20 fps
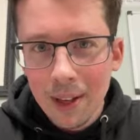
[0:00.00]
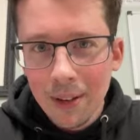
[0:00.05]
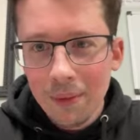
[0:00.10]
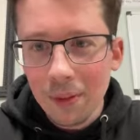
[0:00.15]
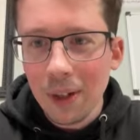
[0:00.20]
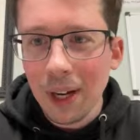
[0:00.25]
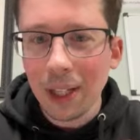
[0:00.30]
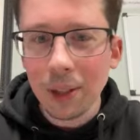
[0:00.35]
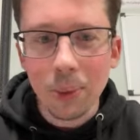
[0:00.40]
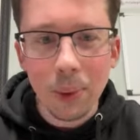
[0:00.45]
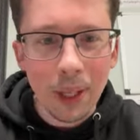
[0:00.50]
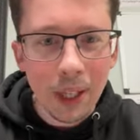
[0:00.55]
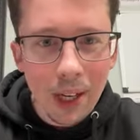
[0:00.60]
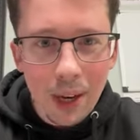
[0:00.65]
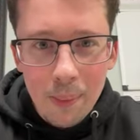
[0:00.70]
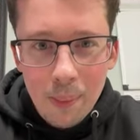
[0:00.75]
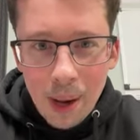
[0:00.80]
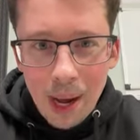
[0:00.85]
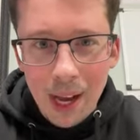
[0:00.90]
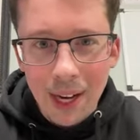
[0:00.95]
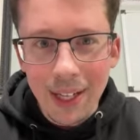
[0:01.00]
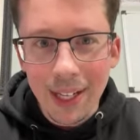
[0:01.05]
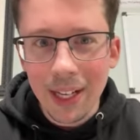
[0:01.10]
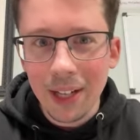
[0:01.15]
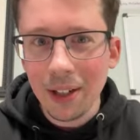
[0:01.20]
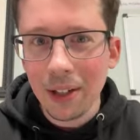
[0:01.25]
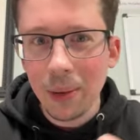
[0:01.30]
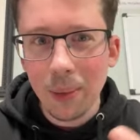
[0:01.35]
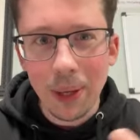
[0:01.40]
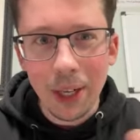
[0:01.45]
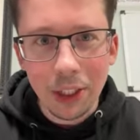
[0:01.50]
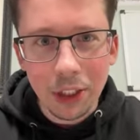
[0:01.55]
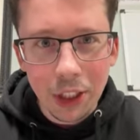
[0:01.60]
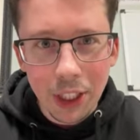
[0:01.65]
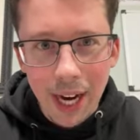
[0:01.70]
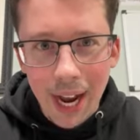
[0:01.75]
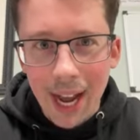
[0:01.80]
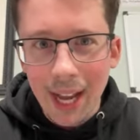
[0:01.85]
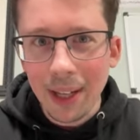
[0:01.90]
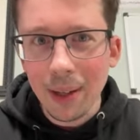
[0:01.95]
You guys want to come on here, you want to
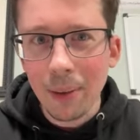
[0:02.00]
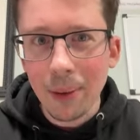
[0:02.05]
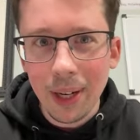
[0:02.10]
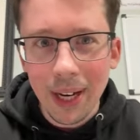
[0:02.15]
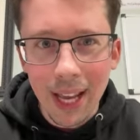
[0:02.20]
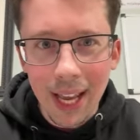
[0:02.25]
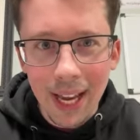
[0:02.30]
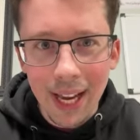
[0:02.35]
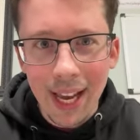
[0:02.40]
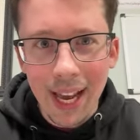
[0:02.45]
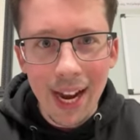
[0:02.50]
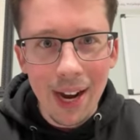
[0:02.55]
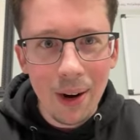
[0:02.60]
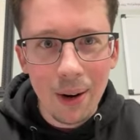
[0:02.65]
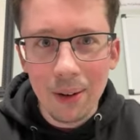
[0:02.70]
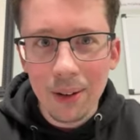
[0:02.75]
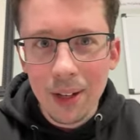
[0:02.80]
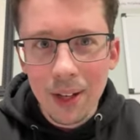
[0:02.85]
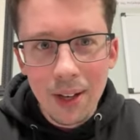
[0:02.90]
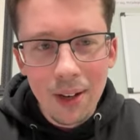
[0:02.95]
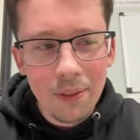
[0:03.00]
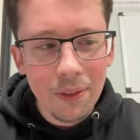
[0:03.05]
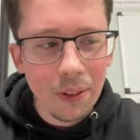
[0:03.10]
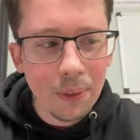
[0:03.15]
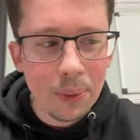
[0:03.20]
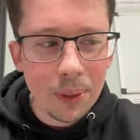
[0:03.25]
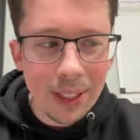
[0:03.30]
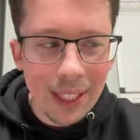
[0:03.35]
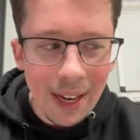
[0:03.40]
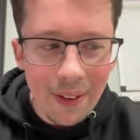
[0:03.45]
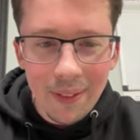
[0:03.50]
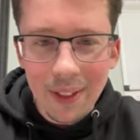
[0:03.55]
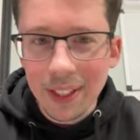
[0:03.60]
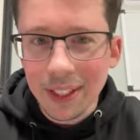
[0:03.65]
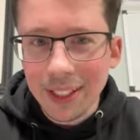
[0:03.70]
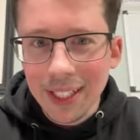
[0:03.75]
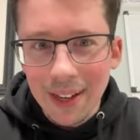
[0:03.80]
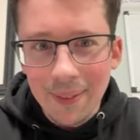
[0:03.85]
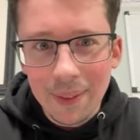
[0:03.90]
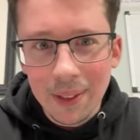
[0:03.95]
chat, you want to hang out from 7 to
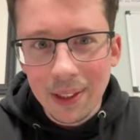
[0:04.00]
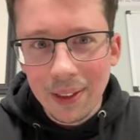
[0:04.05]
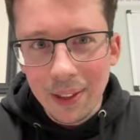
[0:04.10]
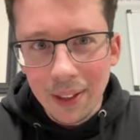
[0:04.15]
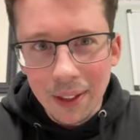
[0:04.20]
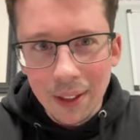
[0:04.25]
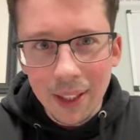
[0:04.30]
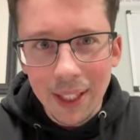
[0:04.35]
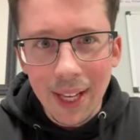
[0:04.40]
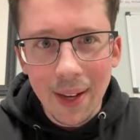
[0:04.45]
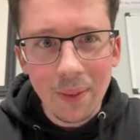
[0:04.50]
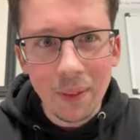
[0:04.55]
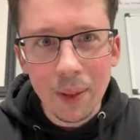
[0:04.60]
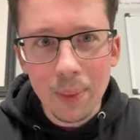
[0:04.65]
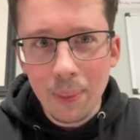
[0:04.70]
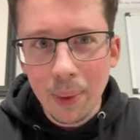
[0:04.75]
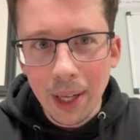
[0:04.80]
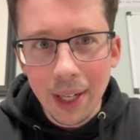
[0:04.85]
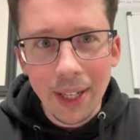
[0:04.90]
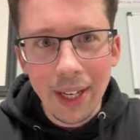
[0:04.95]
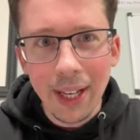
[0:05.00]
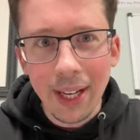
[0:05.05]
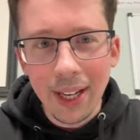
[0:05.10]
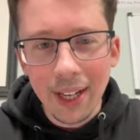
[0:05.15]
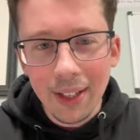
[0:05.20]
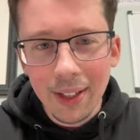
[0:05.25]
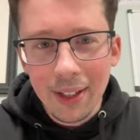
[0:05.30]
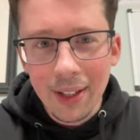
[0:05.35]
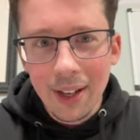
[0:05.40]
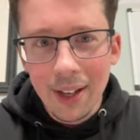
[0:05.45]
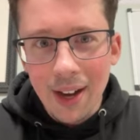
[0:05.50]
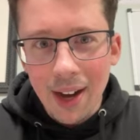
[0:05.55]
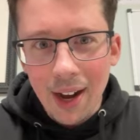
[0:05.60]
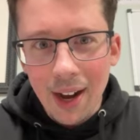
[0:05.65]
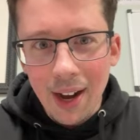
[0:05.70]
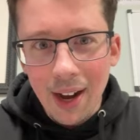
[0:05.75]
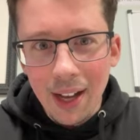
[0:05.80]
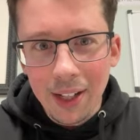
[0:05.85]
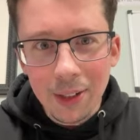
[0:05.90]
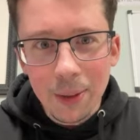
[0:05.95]
7.30 every Monday.
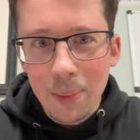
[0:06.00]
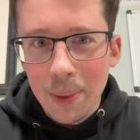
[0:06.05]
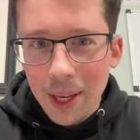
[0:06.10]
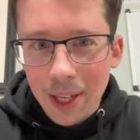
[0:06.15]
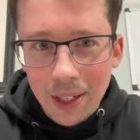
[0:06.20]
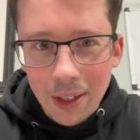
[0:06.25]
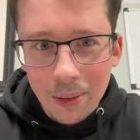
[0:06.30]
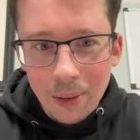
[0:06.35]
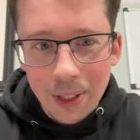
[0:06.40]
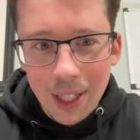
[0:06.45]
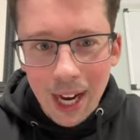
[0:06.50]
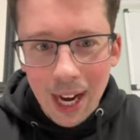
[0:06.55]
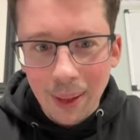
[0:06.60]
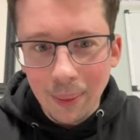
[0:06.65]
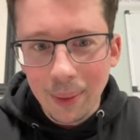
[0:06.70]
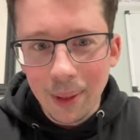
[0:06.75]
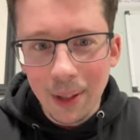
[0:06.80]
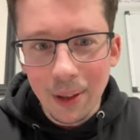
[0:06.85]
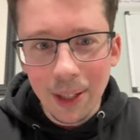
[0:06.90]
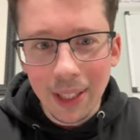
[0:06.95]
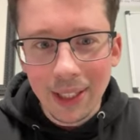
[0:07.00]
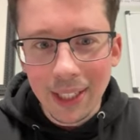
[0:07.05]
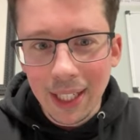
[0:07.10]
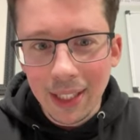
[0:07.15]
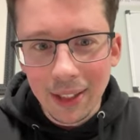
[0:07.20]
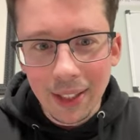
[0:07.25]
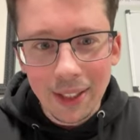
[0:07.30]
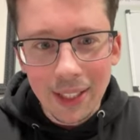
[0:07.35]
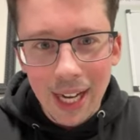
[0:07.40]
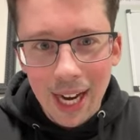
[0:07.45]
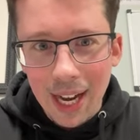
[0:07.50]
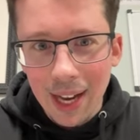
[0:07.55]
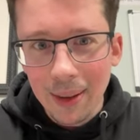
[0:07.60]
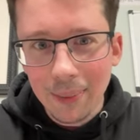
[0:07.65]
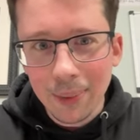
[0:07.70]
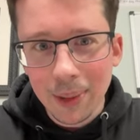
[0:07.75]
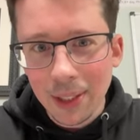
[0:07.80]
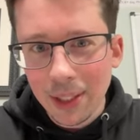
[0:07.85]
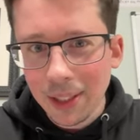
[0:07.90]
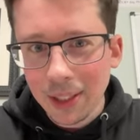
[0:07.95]
Uh, it's me and you time. You know, I take the
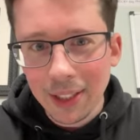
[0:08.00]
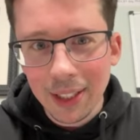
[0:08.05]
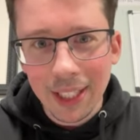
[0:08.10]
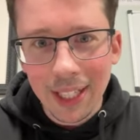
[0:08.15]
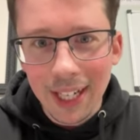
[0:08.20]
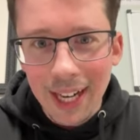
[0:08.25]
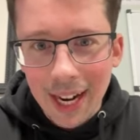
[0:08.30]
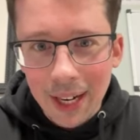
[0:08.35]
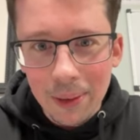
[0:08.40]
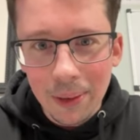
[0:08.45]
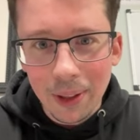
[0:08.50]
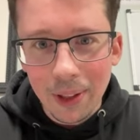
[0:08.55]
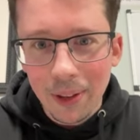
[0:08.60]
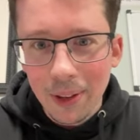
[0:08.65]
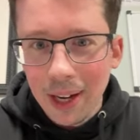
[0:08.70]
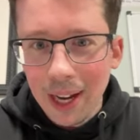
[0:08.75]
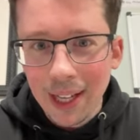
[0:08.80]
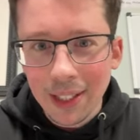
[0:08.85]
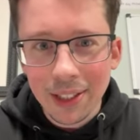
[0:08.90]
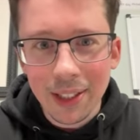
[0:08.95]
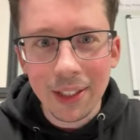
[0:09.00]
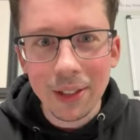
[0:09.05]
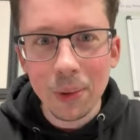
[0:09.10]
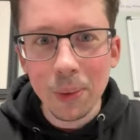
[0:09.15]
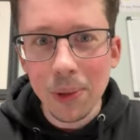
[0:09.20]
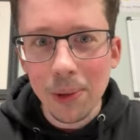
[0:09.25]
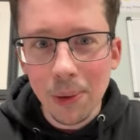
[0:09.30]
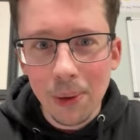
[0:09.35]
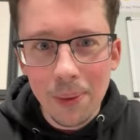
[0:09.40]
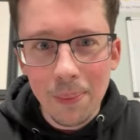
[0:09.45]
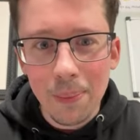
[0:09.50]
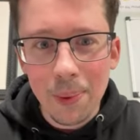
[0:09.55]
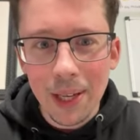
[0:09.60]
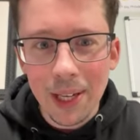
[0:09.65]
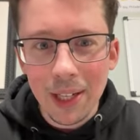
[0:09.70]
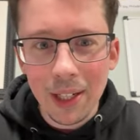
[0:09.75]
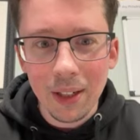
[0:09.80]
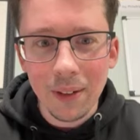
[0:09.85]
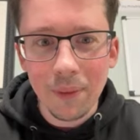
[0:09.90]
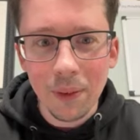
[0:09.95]
time to, to connect with you guys because we wouldn't
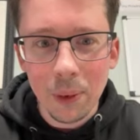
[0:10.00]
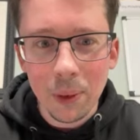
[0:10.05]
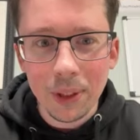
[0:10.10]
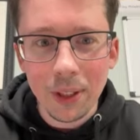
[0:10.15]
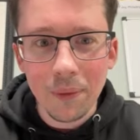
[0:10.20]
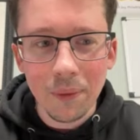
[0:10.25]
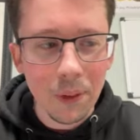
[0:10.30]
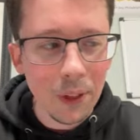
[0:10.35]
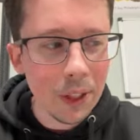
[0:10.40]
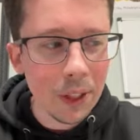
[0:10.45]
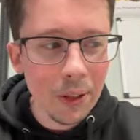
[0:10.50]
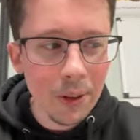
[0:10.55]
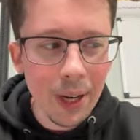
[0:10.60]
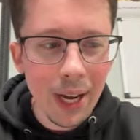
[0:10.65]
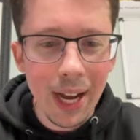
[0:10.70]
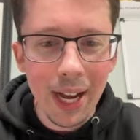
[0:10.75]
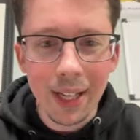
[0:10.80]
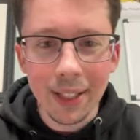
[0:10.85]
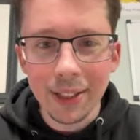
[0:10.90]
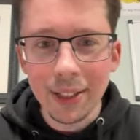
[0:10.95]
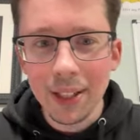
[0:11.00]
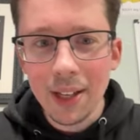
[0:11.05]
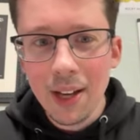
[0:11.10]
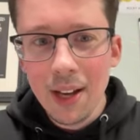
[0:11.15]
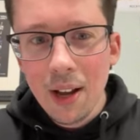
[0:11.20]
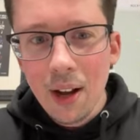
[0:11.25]
be here if it wasn't for you guys.